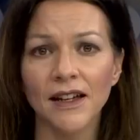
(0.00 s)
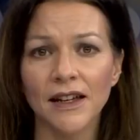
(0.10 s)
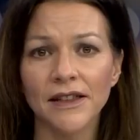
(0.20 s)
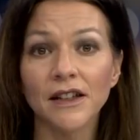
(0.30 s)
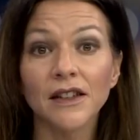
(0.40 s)

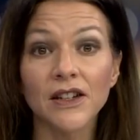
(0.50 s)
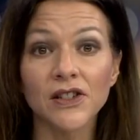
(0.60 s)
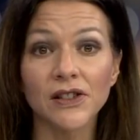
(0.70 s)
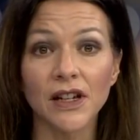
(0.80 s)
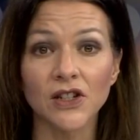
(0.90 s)
Today in the
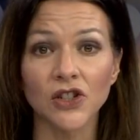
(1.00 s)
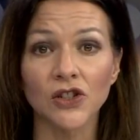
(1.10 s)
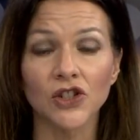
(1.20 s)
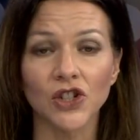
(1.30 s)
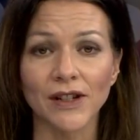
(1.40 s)

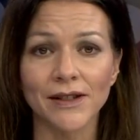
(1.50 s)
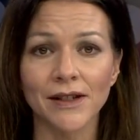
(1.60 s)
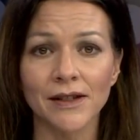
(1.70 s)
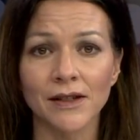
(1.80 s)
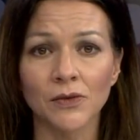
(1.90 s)
legislature,
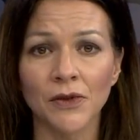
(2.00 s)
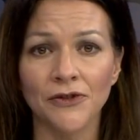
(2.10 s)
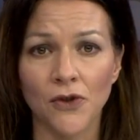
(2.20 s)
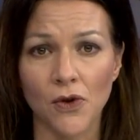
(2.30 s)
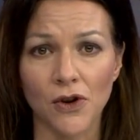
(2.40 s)
justice
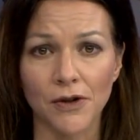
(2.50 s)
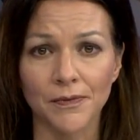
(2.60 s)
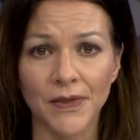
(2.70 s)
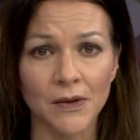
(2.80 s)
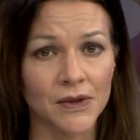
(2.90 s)

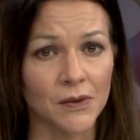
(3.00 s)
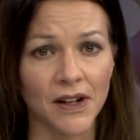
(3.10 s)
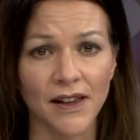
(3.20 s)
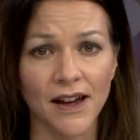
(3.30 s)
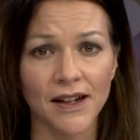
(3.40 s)
reform. It was
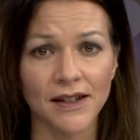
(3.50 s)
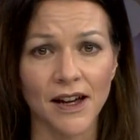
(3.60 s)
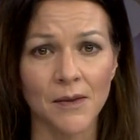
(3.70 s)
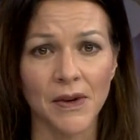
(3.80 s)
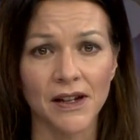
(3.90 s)
one of the hot
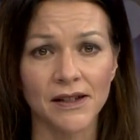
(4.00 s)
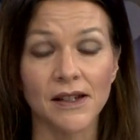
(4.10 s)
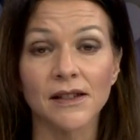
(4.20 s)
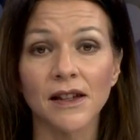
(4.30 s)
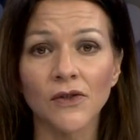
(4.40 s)

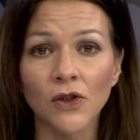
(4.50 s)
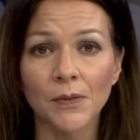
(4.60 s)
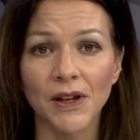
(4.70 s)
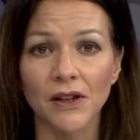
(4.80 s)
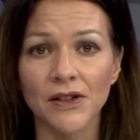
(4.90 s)
topics as
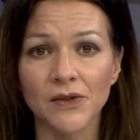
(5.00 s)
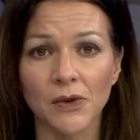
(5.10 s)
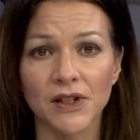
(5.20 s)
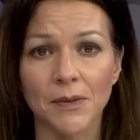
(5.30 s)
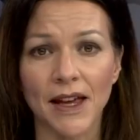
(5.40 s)
several bills
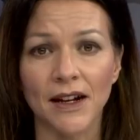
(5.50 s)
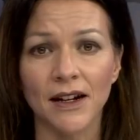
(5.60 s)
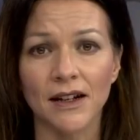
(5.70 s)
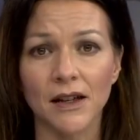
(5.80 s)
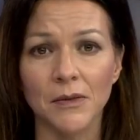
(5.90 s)
were
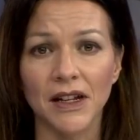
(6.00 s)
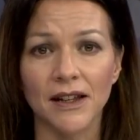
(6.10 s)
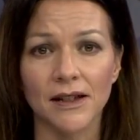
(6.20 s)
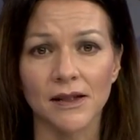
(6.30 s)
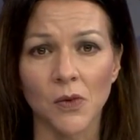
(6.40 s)
debated in
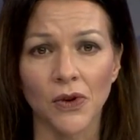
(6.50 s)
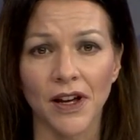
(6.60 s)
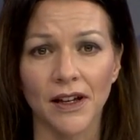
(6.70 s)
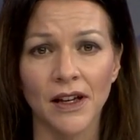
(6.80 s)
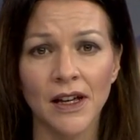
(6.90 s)
committee this
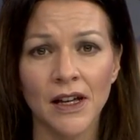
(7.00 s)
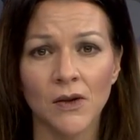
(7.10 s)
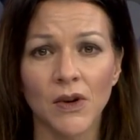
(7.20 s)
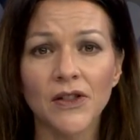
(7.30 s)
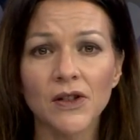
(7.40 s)
morning.
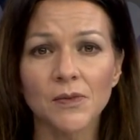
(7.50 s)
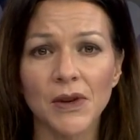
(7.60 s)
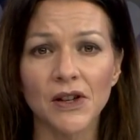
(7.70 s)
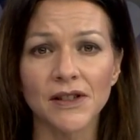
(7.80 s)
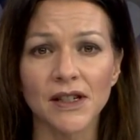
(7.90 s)
One of those
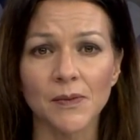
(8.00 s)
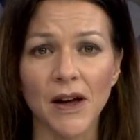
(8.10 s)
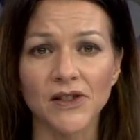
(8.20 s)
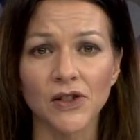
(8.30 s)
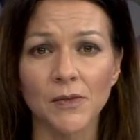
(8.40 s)
bills is
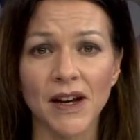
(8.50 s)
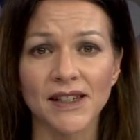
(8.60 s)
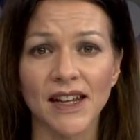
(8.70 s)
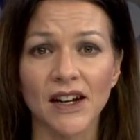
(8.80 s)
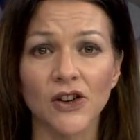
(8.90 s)
sponsored by
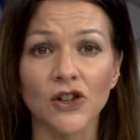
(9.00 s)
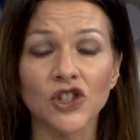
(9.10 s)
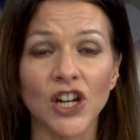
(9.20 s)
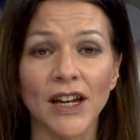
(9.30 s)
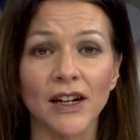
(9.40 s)
Senator
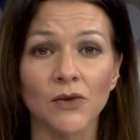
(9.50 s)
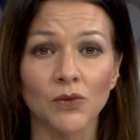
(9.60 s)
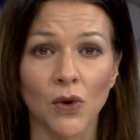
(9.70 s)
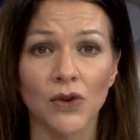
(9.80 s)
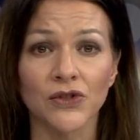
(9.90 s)

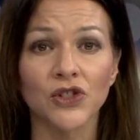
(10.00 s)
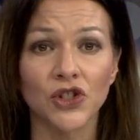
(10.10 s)
Shannon Roers